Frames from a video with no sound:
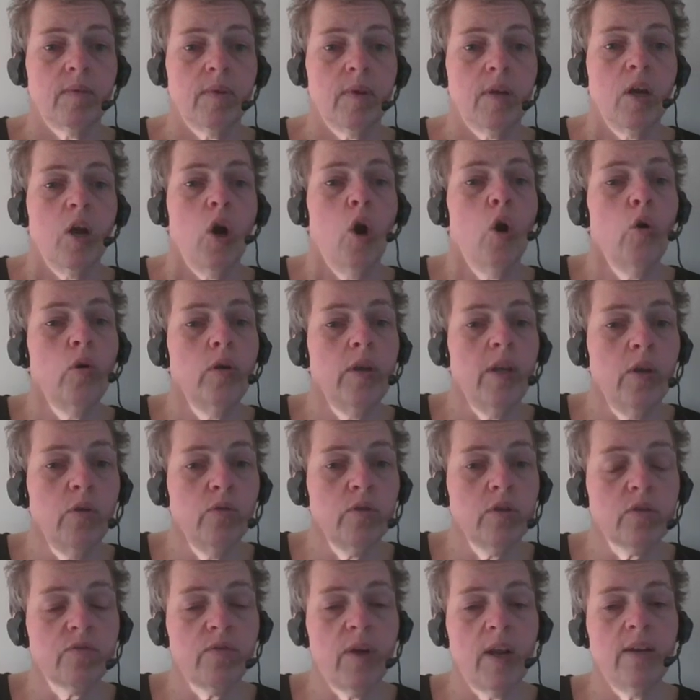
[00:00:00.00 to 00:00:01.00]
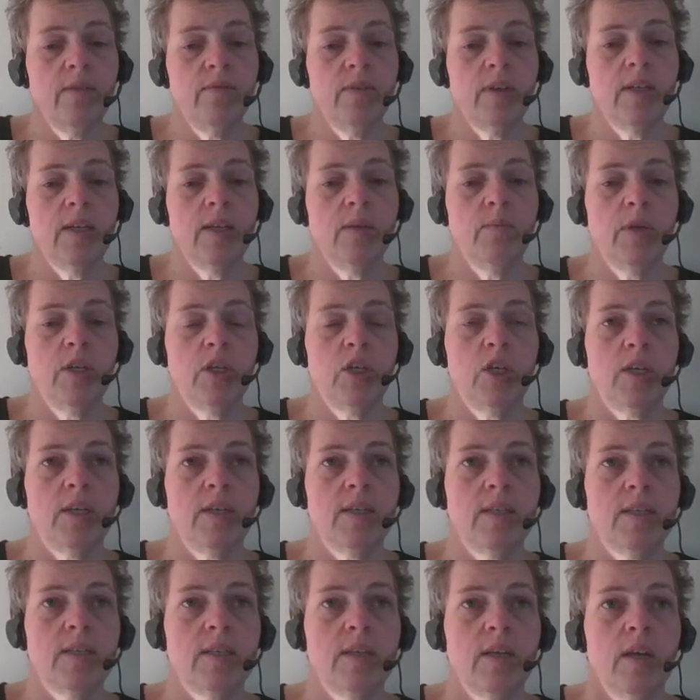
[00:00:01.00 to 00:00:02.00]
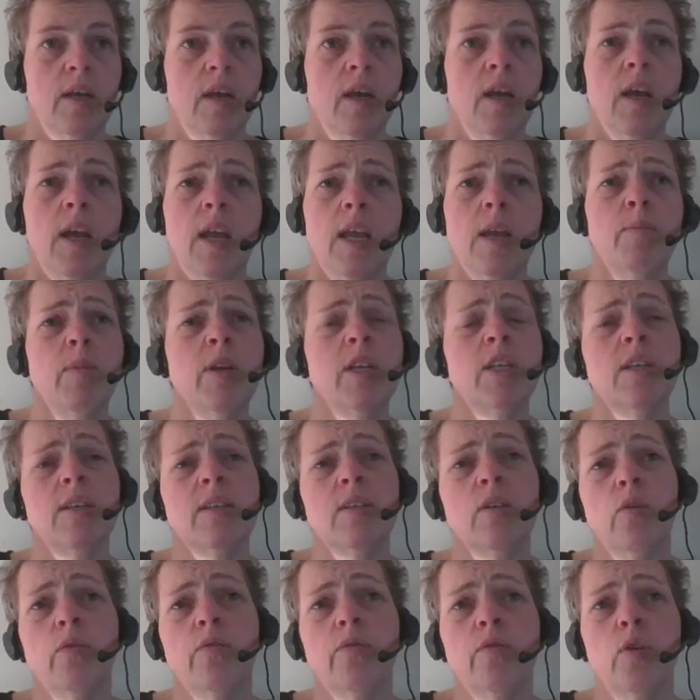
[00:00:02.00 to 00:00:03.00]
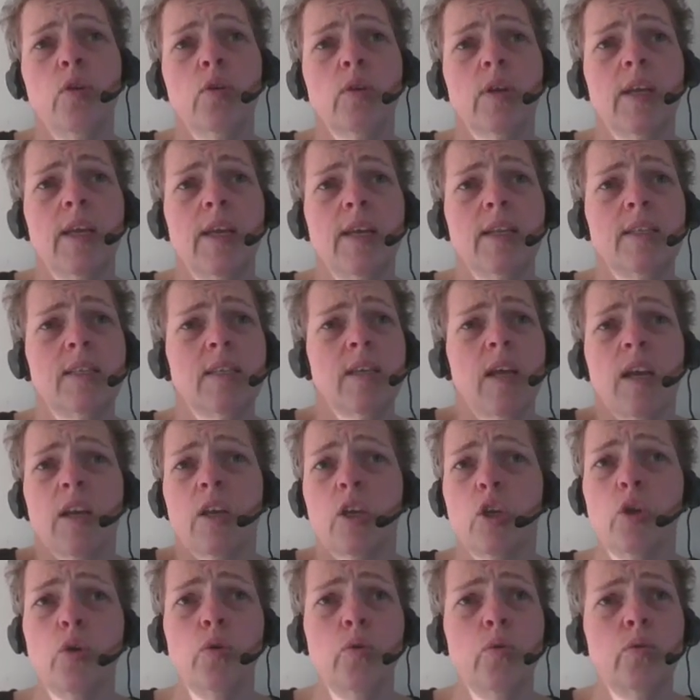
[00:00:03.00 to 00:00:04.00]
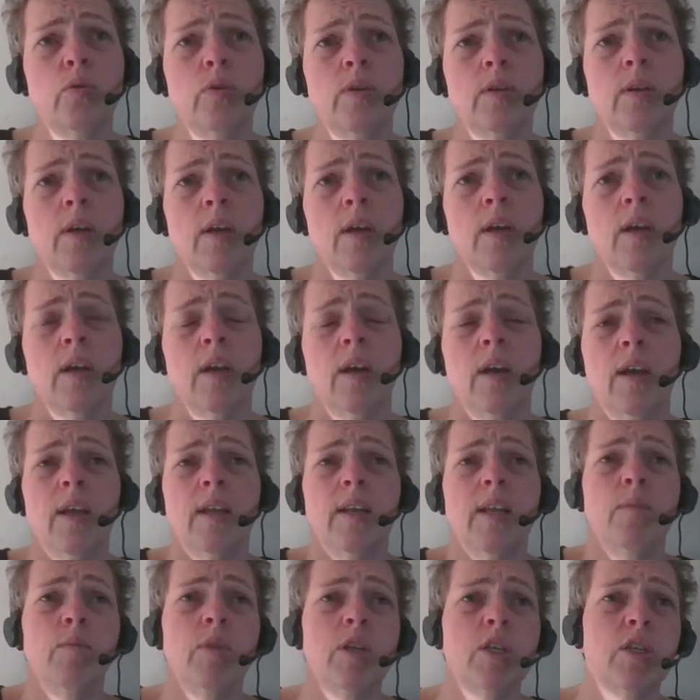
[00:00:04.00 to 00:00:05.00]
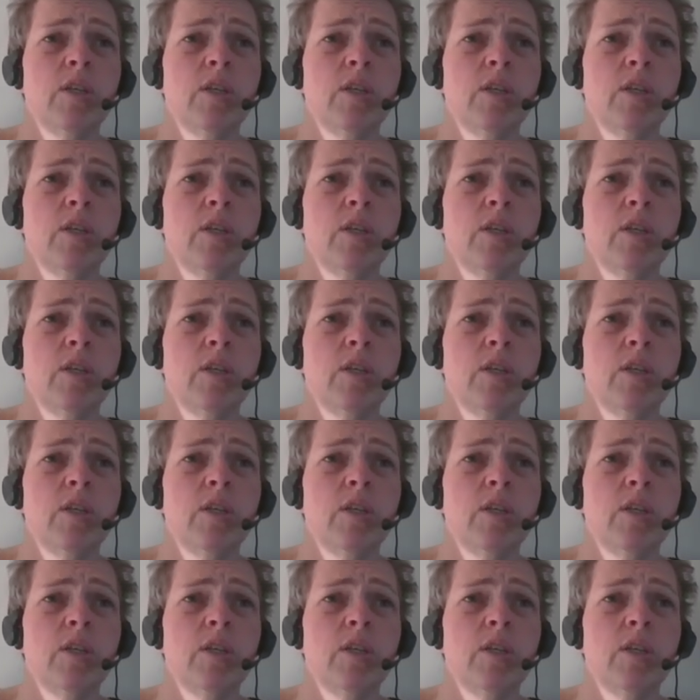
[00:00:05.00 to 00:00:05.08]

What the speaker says: Only use relevant images. Images of your kids are cute, and images